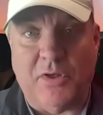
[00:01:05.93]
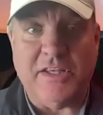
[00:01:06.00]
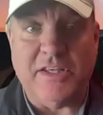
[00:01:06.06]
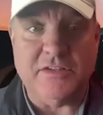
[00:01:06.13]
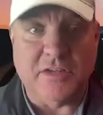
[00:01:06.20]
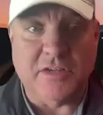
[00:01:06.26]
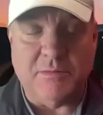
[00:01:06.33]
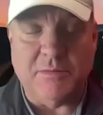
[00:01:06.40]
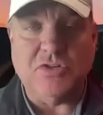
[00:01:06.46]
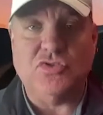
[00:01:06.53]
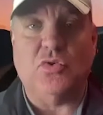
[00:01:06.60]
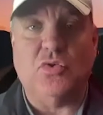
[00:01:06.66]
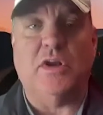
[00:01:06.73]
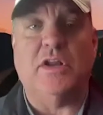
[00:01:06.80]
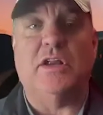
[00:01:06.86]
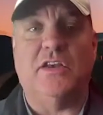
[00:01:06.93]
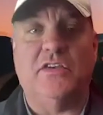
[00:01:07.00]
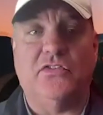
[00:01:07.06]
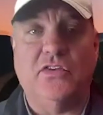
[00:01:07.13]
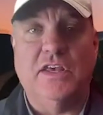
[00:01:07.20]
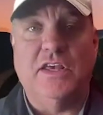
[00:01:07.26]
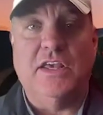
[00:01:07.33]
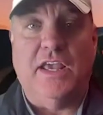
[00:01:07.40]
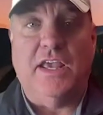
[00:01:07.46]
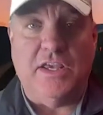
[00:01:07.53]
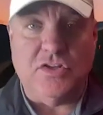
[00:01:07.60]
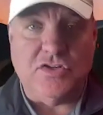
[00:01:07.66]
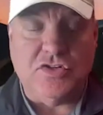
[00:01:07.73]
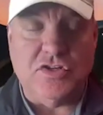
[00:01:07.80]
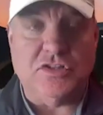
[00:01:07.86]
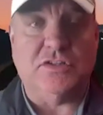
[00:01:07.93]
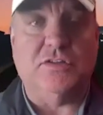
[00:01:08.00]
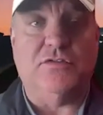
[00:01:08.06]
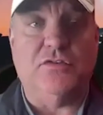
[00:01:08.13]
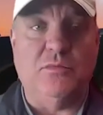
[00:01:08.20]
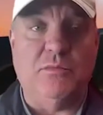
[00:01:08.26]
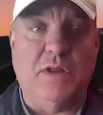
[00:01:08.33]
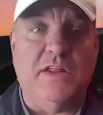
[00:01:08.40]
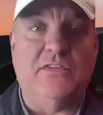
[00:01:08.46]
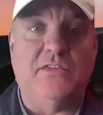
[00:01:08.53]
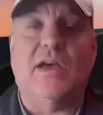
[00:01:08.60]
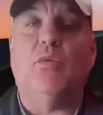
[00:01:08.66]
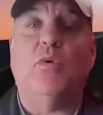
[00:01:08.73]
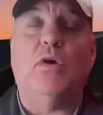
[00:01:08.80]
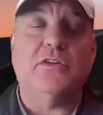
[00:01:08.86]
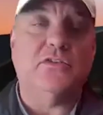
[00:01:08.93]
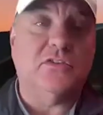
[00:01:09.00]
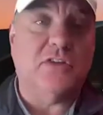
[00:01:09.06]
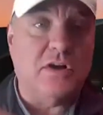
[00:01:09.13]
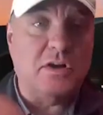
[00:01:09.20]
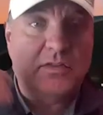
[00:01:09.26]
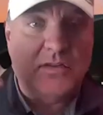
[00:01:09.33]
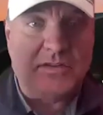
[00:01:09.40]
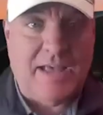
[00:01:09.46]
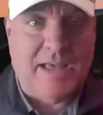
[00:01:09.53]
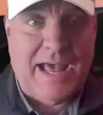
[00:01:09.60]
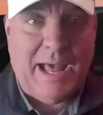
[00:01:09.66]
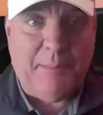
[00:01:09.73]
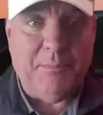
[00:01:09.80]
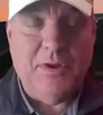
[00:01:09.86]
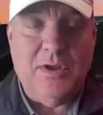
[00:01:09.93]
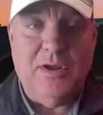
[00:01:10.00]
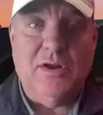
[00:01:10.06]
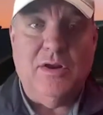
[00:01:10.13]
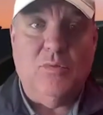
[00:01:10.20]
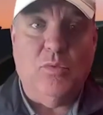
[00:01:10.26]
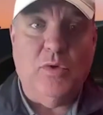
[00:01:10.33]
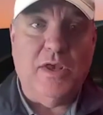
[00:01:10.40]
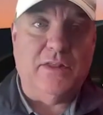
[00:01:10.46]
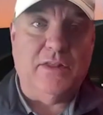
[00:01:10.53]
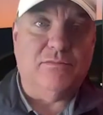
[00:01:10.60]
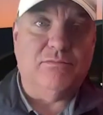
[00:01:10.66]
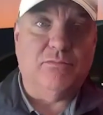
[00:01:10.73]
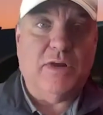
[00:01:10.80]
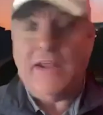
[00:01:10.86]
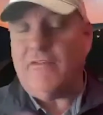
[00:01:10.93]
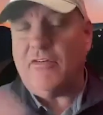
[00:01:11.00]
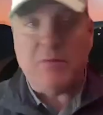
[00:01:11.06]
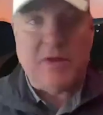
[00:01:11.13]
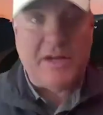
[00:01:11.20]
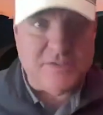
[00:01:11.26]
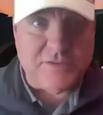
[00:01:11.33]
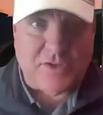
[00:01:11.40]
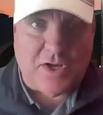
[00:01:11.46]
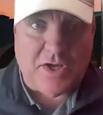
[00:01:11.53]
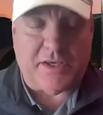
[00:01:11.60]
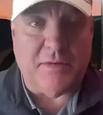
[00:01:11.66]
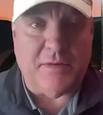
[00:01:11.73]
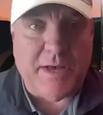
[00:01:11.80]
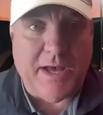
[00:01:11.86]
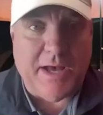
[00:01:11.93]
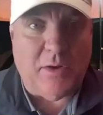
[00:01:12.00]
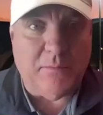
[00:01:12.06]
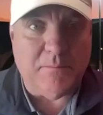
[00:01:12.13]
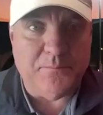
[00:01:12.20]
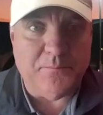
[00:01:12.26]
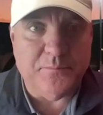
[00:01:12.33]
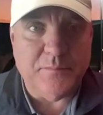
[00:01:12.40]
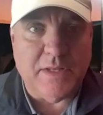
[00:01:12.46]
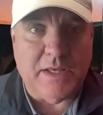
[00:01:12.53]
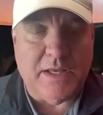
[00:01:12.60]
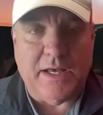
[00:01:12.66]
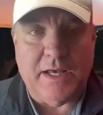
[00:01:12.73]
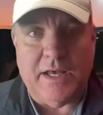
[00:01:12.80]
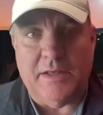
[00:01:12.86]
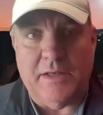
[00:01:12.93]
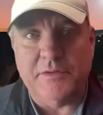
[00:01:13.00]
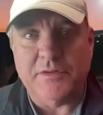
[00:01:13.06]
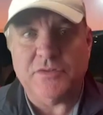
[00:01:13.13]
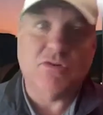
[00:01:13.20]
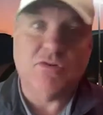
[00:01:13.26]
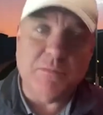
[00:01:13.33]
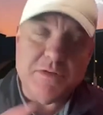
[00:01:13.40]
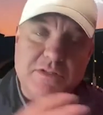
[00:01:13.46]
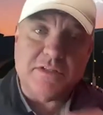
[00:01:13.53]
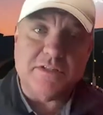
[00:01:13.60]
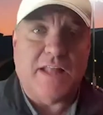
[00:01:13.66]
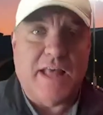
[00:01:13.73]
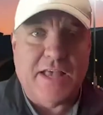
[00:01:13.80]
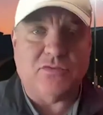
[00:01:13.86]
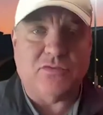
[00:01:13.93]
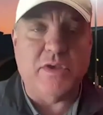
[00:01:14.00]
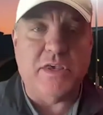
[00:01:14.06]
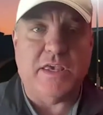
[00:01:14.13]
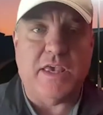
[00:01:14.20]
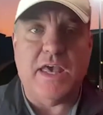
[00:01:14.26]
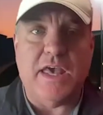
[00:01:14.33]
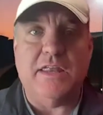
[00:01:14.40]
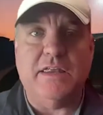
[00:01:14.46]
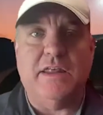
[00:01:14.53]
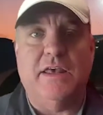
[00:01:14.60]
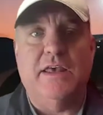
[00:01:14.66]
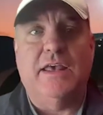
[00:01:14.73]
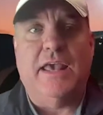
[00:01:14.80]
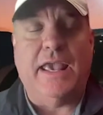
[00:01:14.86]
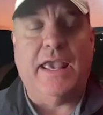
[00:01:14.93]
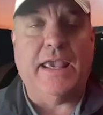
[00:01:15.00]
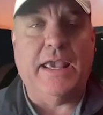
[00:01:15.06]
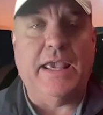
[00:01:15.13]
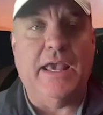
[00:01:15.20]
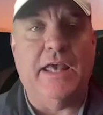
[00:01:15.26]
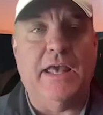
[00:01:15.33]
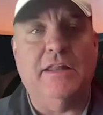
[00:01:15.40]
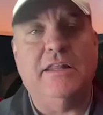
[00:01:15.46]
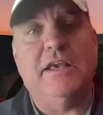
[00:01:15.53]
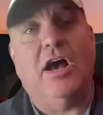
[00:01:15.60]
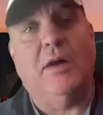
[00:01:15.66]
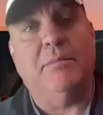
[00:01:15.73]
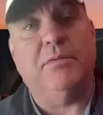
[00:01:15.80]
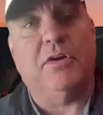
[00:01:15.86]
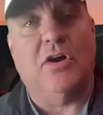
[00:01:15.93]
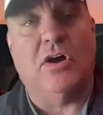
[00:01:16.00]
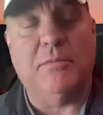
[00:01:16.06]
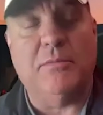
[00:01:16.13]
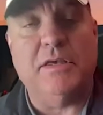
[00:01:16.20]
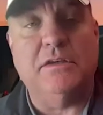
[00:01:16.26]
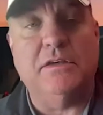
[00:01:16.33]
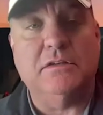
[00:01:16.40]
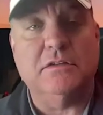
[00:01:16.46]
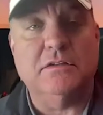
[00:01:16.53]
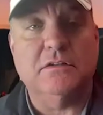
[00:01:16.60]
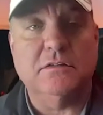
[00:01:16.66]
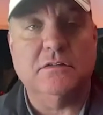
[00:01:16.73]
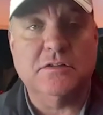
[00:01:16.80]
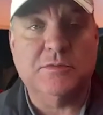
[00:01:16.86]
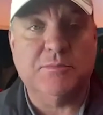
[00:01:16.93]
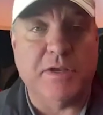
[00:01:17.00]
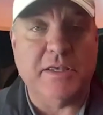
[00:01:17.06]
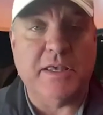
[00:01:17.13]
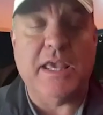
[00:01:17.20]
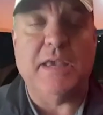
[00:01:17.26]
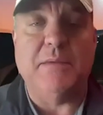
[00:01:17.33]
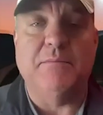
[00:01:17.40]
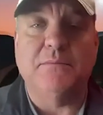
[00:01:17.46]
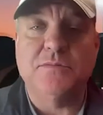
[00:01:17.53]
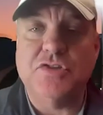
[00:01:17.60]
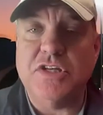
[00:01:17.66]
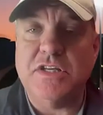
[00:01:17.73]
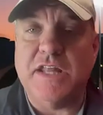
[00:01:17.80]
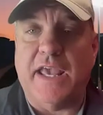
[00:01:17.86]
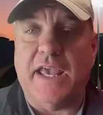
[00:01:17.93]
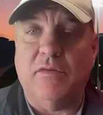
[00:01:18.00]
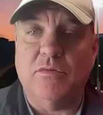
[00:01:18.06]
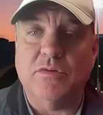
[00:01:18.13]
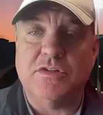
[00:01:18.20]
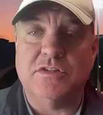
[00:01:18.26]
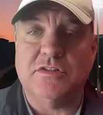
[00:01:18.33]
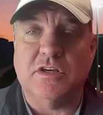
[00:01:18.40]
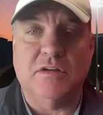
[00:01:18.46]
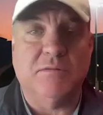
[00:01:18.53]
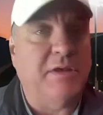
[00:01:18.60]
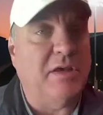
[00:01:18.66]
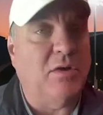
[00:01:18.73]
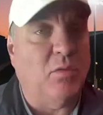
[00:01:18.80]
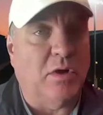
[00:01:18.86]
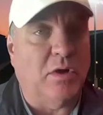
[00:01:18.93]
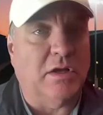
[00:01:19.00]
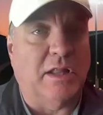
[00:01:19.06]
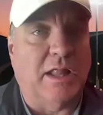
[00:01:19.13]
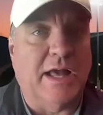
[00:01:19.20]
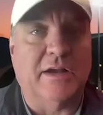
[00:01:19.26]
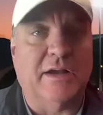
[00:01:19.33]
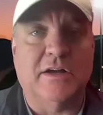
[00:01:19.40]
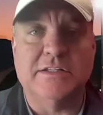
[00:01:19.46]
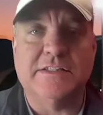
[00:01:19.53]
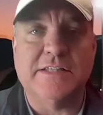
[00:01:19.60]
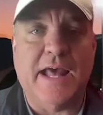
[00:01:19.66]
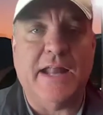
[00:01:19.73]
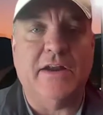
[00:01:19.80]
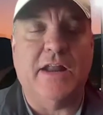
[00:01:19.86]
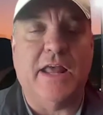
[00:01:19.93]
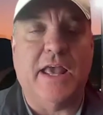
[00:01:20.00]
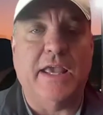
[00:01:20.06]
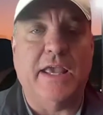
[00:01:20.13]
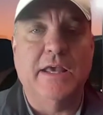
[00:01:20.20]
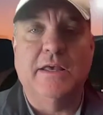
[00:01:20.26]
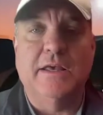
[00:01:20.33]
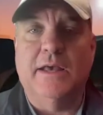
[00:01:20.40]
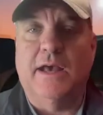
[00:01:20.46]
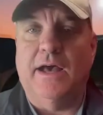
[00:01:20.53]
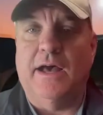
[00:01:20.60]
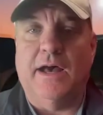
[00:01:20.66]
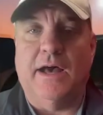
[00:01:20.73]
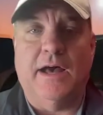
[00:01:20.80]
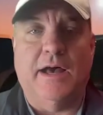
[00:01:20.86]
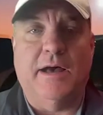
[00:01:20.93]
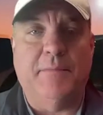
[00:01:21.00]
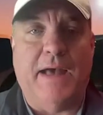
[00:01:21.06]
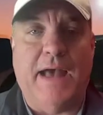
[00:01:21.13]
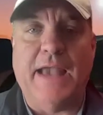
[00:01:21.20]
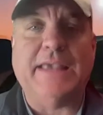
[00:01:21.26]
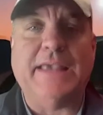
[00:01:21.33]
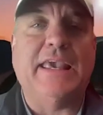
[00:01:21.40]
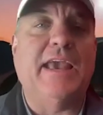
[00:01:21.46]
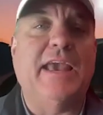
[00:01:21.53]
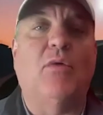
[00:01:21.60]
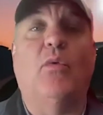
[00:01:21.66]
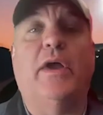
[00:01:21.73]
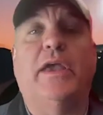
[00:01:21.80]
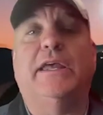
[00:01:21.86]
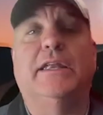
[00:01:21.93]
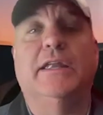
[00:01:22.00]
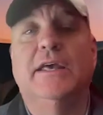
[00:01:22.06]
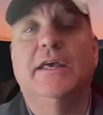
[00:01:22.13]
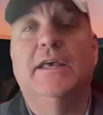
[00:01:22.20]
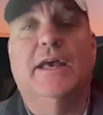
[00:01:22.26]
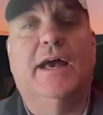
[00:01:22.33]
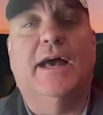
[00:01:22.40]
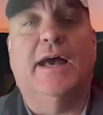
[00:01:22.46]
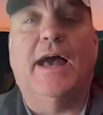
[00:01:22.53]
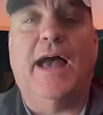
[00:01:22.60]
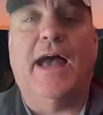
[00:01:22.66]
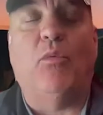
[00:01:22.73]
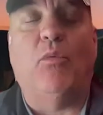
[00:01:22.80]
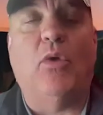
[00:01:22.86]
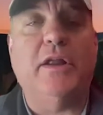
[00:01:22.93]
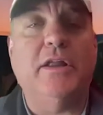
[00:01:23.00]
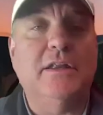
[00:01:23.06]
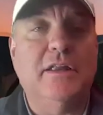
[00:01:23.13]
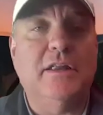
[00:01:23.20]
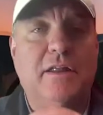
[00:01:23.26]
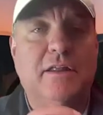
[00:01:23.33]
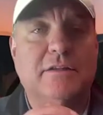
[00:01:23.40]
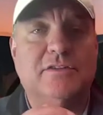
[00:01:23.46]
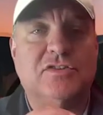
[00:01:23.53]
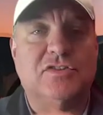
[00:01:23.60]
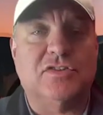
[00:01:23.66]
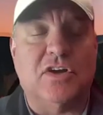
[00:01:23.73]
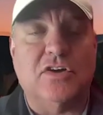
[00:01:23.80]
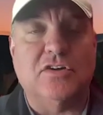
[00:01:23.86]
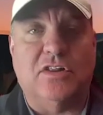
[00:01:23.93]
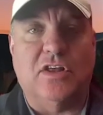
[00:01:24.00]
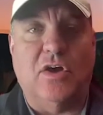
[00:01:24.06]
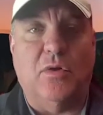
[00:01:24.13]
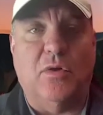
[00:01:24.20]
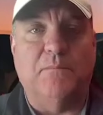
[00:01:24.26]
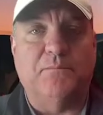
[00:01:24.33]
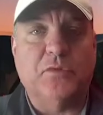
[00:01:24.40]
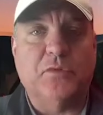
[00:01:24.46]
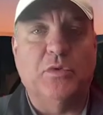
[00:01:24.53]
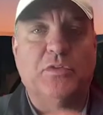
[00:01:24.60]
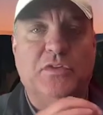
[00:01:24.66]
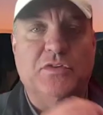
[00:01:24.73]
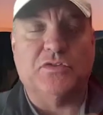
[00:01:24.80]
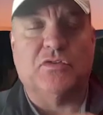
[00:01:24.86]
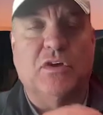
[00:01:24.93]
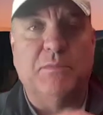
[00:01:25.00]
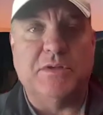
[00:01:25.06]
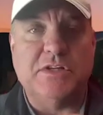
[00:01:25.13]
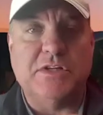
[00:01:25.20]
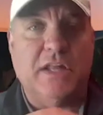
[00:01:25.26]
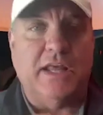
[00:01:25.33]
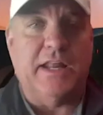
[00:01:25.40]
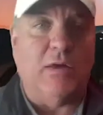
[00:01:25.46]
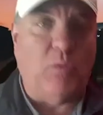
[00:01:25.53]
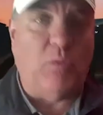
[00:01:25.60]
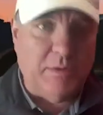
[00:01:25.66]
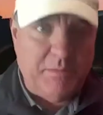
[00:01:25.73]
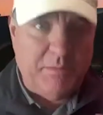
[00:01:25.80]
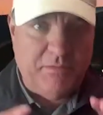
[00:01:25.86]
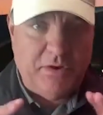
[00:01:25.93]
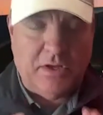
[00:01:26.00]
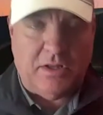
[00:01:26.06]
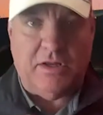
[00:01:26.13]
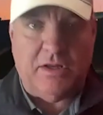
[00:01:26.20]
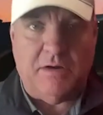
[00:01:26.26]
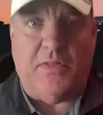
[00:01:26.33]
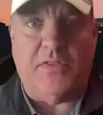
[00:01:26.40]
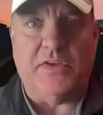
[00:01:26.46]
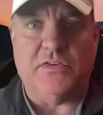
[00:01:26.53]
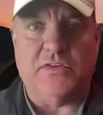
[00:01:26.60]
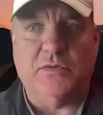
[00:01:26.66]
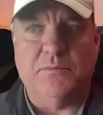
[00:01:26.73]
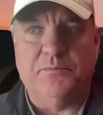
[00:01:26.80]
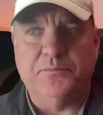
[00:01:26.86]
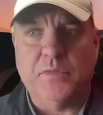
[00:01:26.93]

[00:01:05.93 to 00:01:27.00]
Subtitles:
And he's going to be joining us in just a few minutes. I want to start at the top with what everybody's talking about, the scrimmage this last weekend and the upcoming spring game, G-Day, which is going to be at 1 o'clock on Saturday. I can't wait. I wanted to start, though, with the scrimmage. And I want to be very clear about this.